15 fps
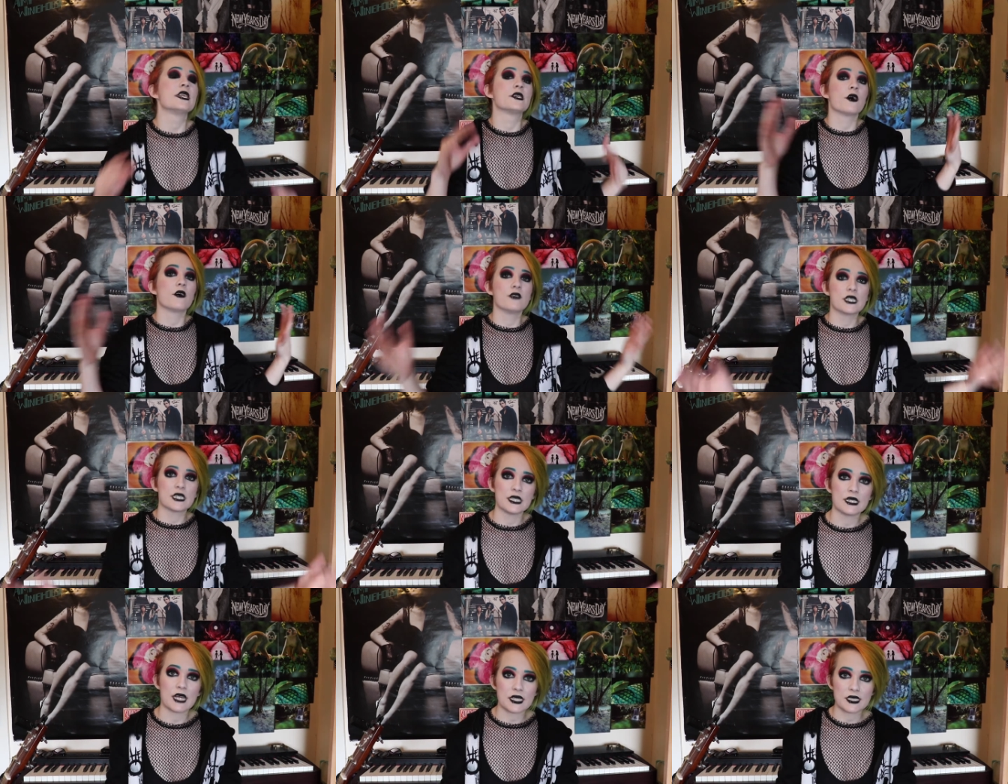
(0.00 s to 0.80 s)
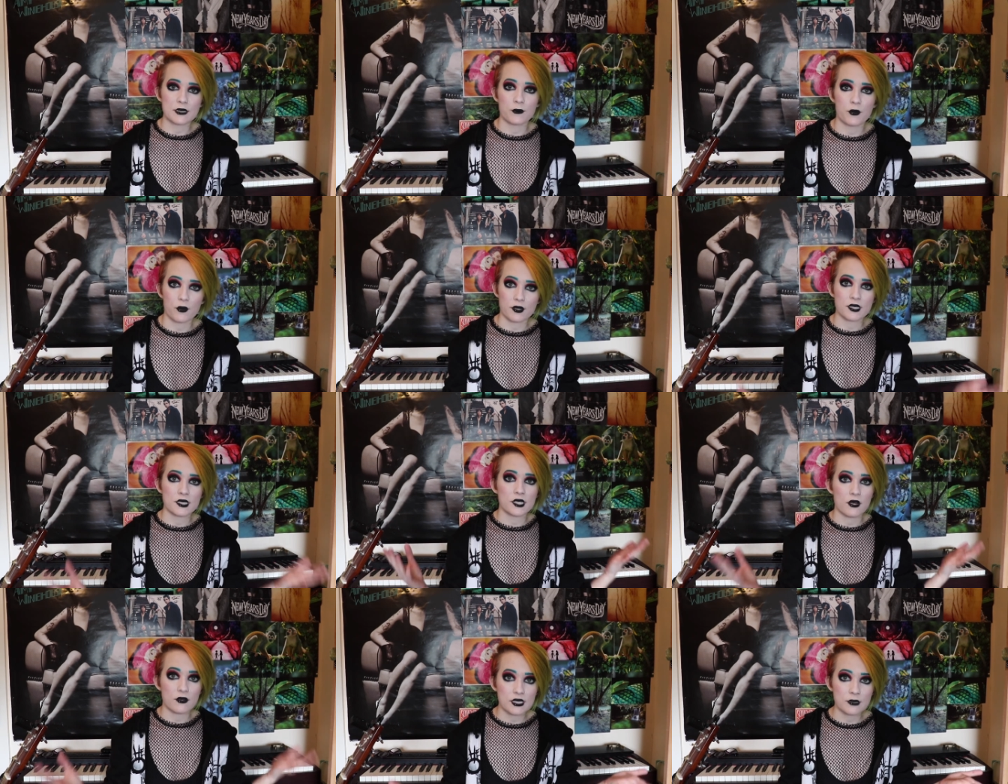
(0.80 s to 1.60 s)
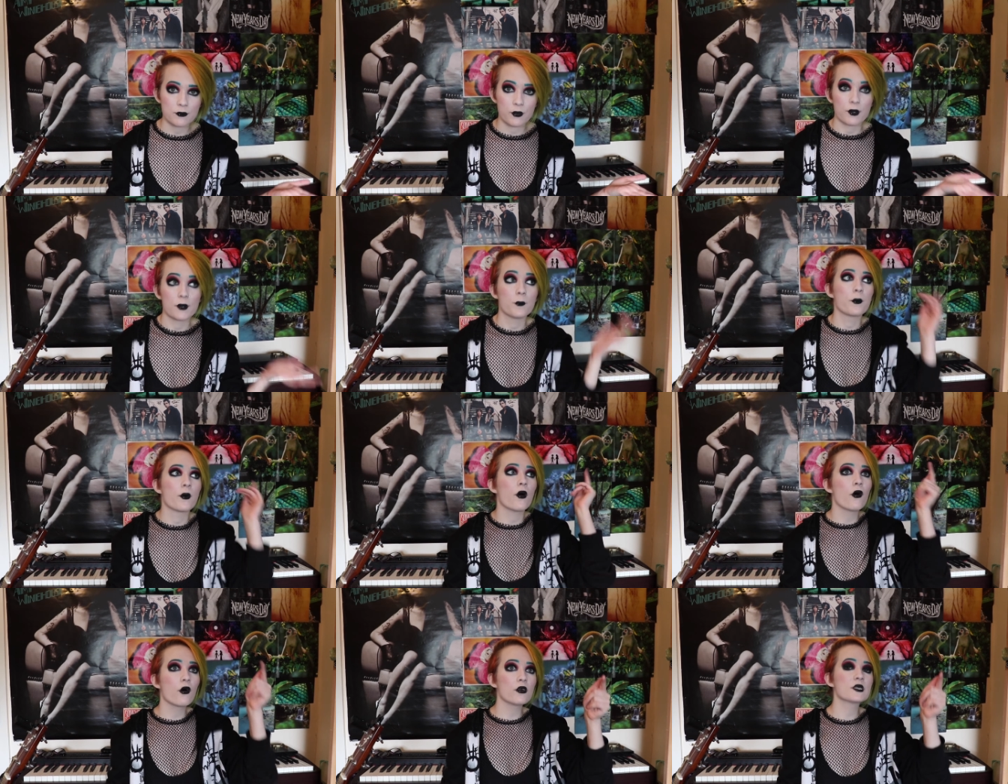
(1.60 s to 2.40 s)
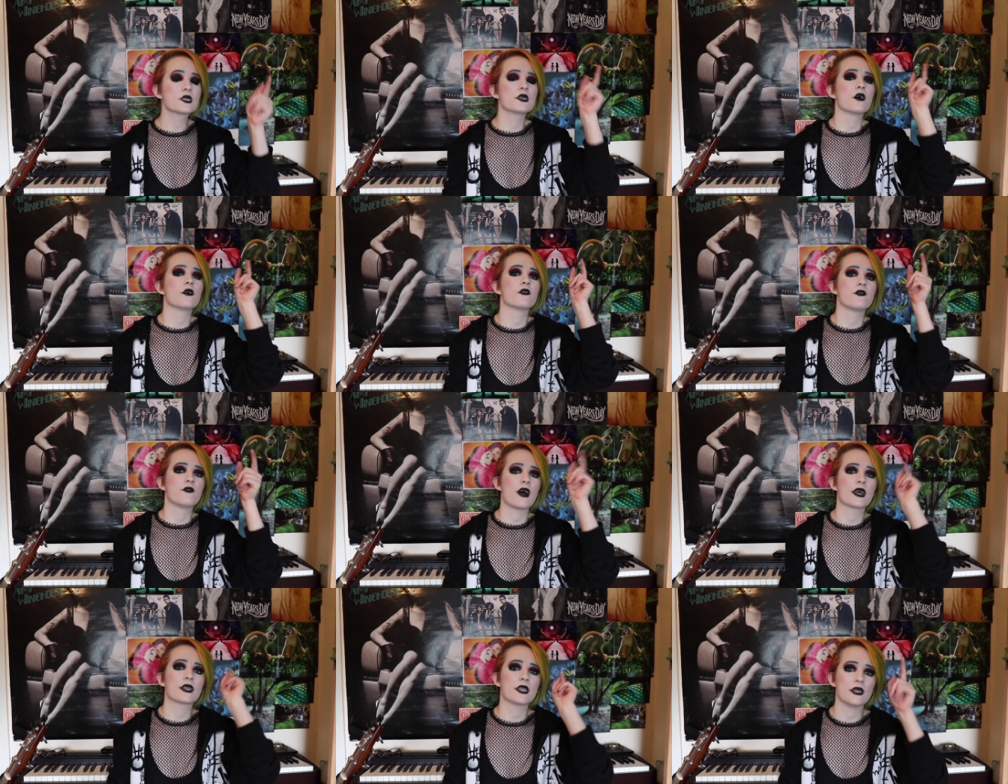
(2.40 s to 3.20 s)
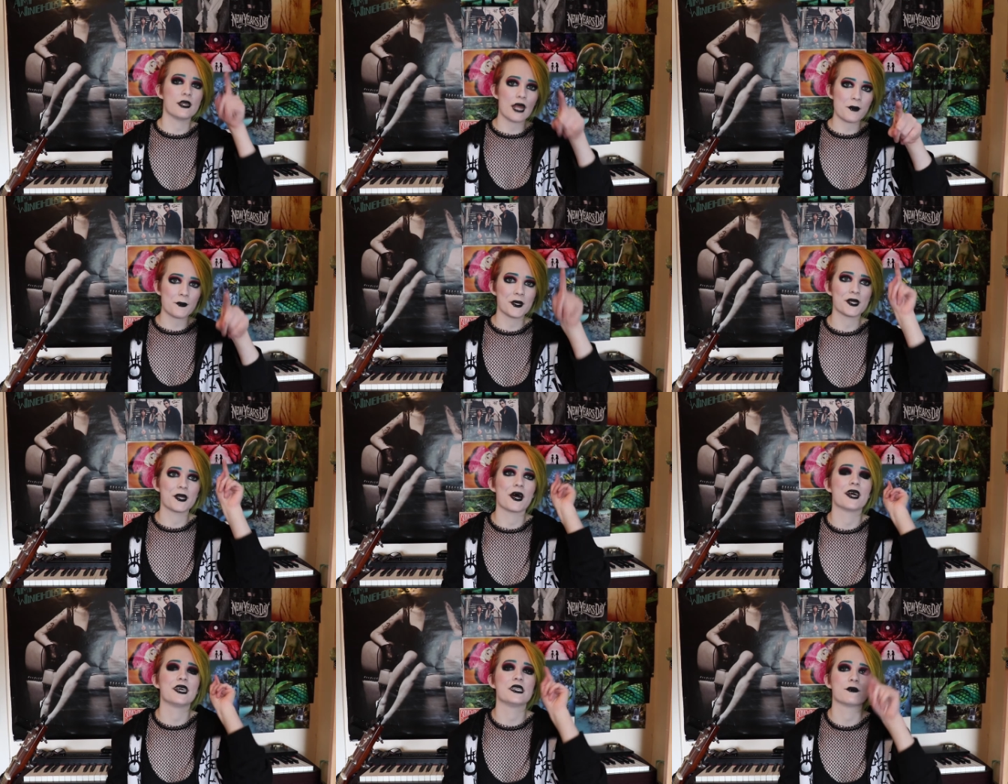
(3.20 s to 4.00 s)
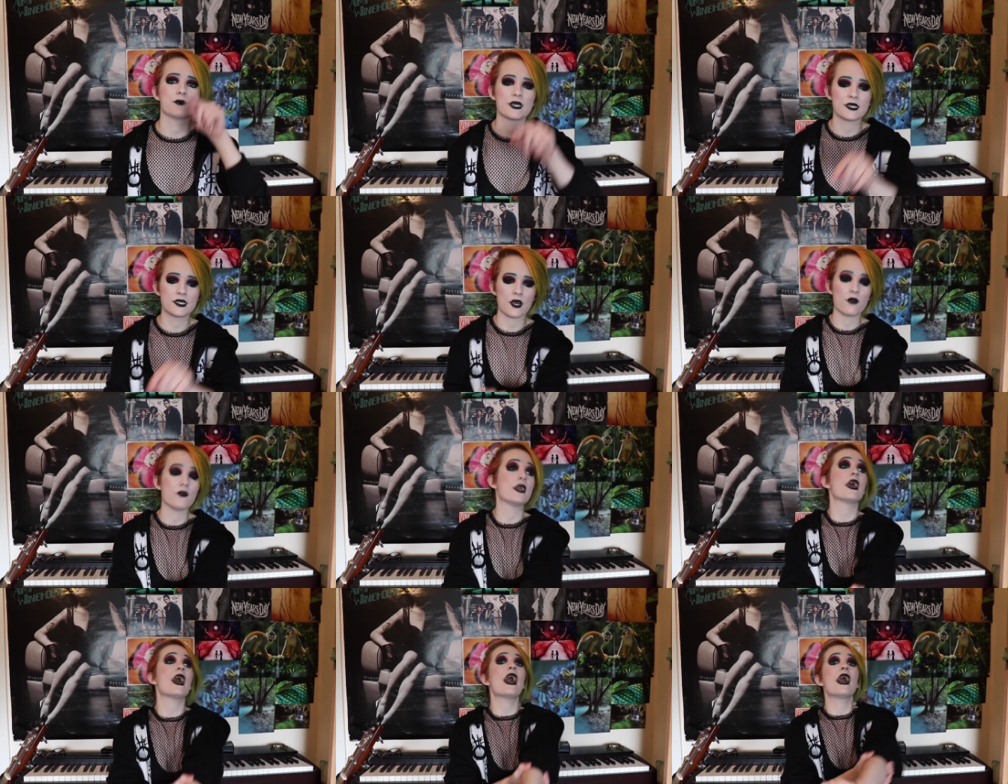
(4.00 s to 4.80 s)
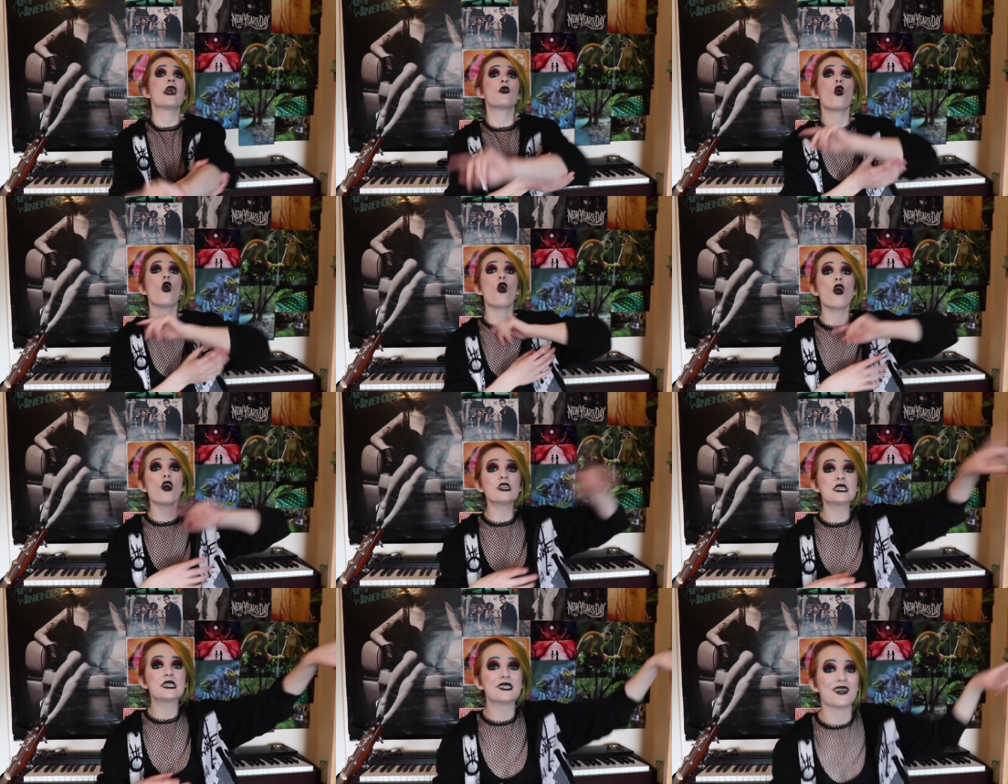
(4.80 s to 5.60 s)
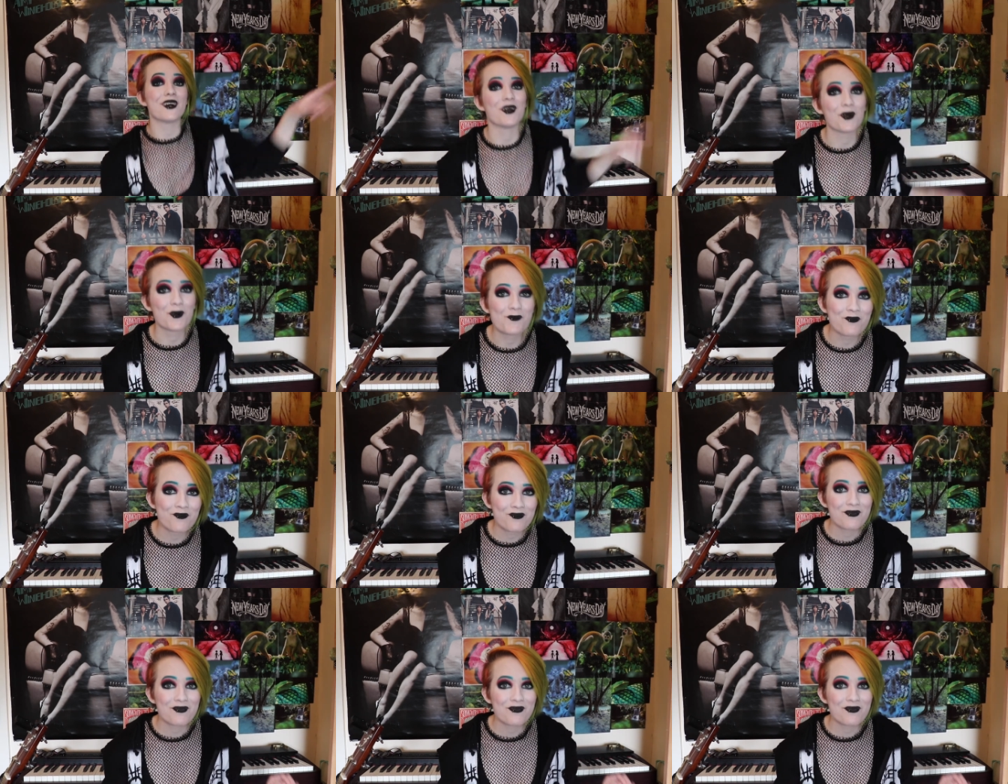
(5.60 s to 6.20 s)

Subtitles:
So obviously that's important, Tony's important, but also the fact that Nebula is with Tony, and also